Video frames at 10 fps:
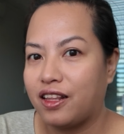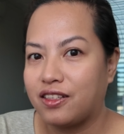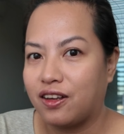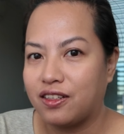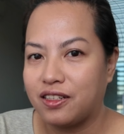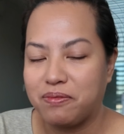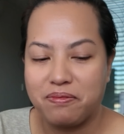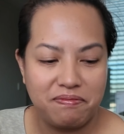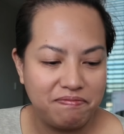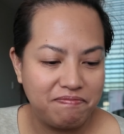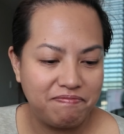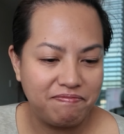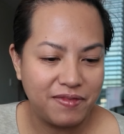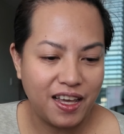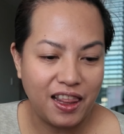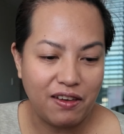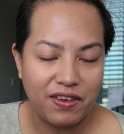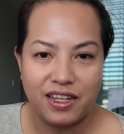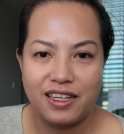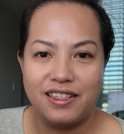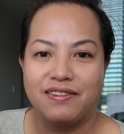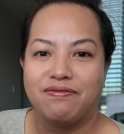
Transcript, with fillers: That's awesome. I love it.